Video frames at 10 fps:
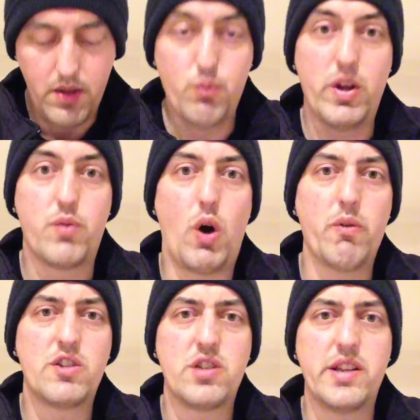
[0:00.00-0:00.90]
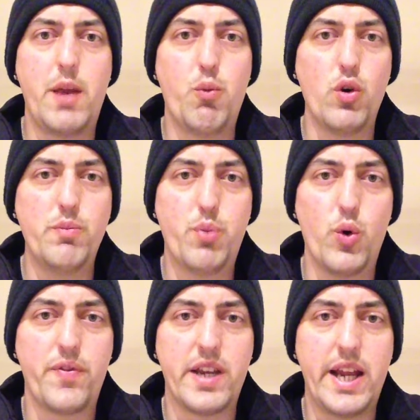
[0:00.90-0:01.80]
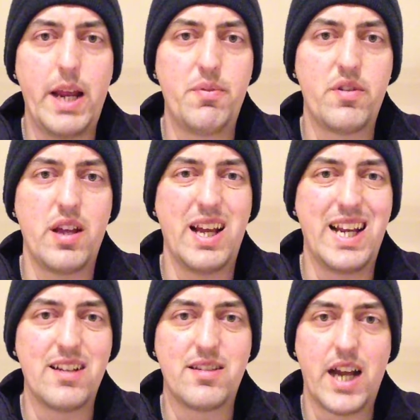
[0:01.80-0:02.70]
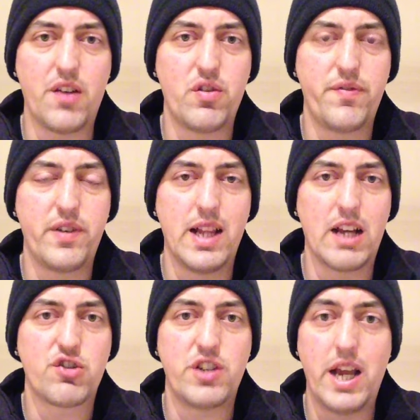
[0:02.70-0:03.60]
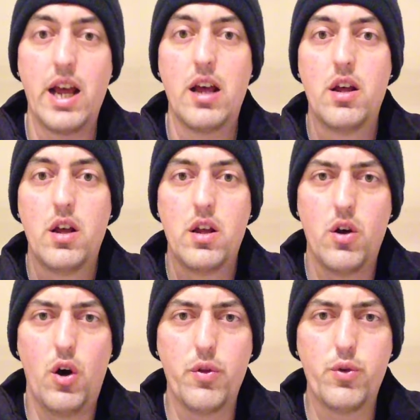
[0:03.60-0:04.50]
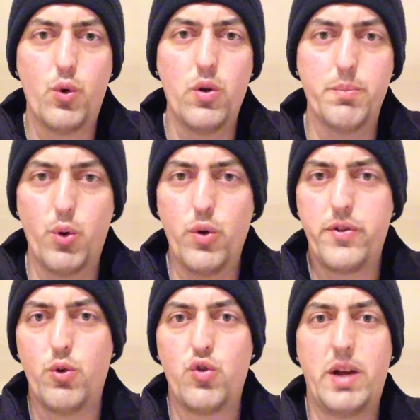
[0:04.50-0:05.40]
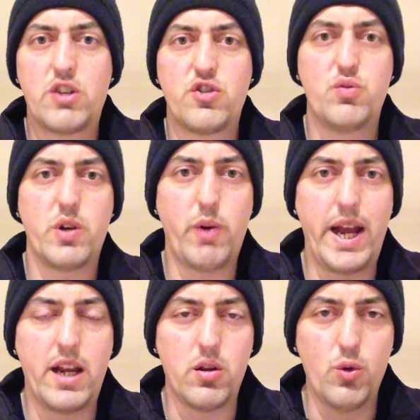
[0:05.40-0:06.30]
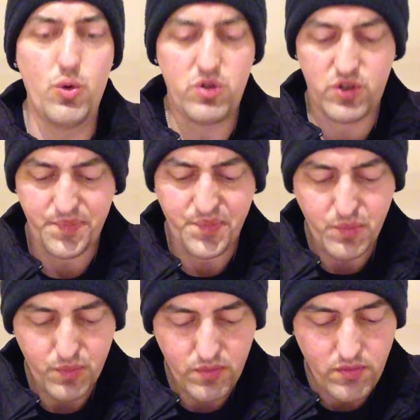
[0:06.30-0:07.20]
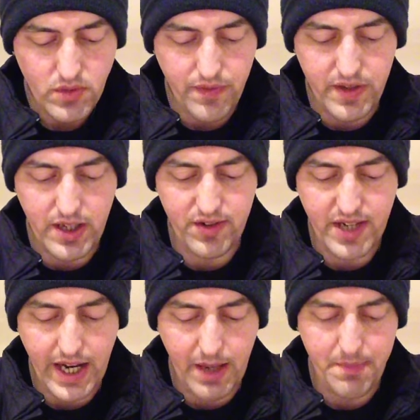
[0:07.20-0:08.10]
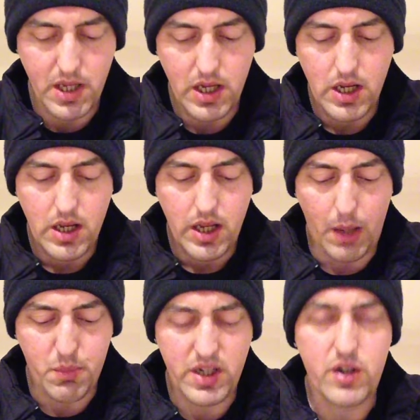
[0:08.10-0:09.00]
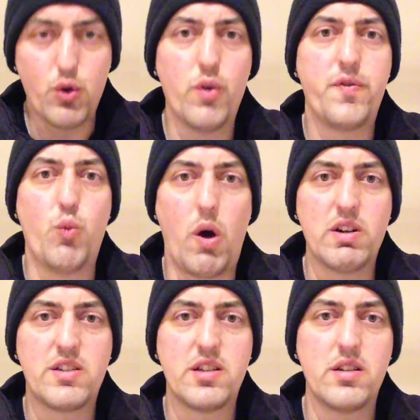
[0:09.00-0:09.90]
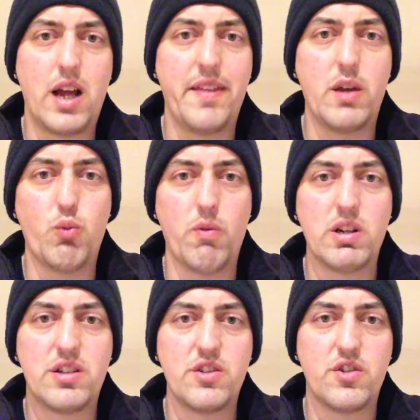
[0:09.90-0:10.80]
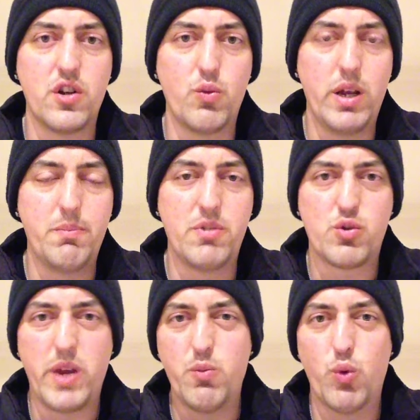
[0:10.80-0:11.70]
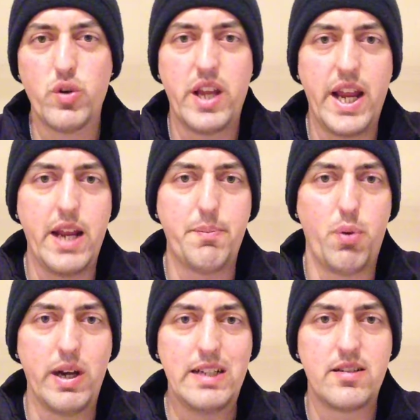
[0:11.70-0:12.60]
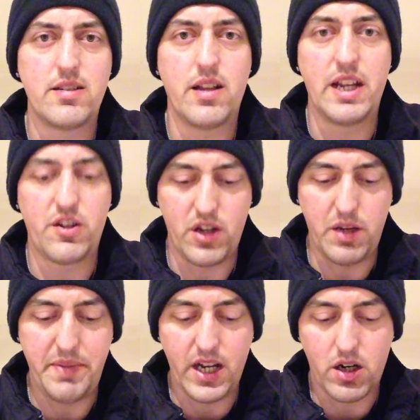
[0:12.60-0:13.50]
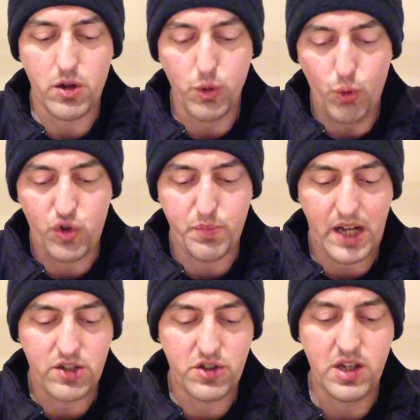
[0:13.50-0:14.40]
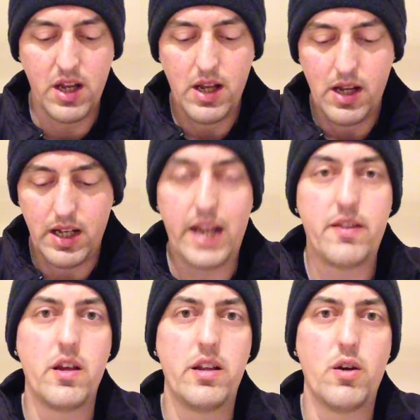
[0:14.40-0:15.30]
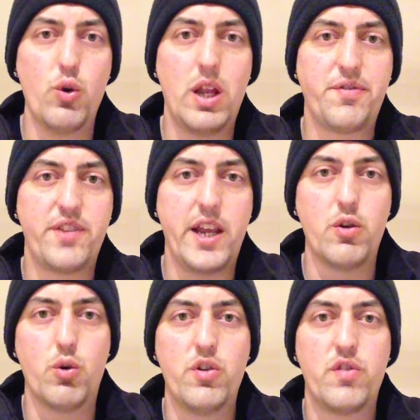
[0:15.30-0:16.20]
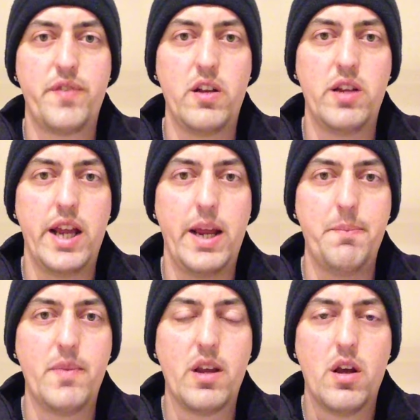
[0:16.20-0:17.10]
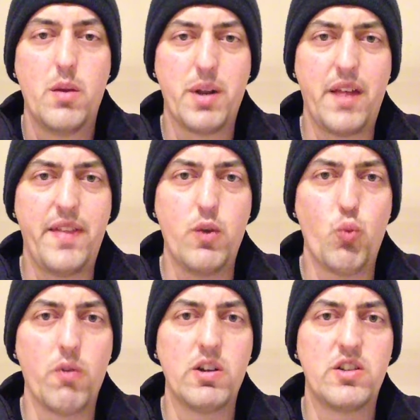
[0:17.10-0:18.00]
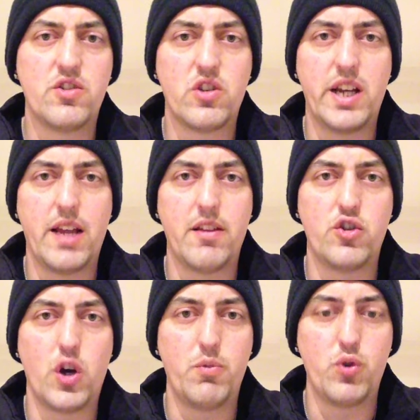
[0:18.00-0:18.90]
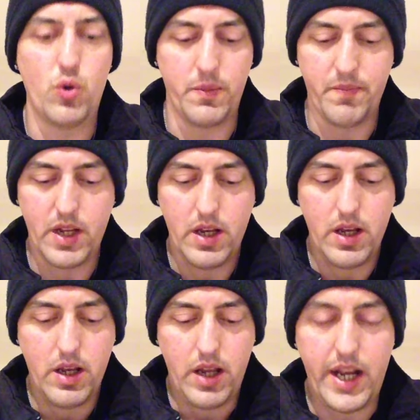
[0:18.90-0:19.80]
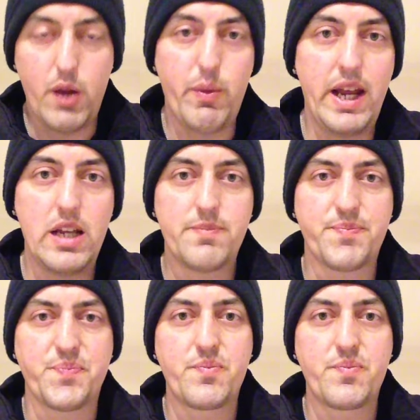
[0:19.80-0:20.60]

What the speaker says: With Warrington, they won both the games against Castleford last year, although both those matches were quite close. For this game, I'm going to go for Warrington. I think Warrington's going to win between 1 to 8 points. I think it's going to be a close match like the Hull FC and Huddersfield game, but I think Warrington's going to get the job done. Anyway,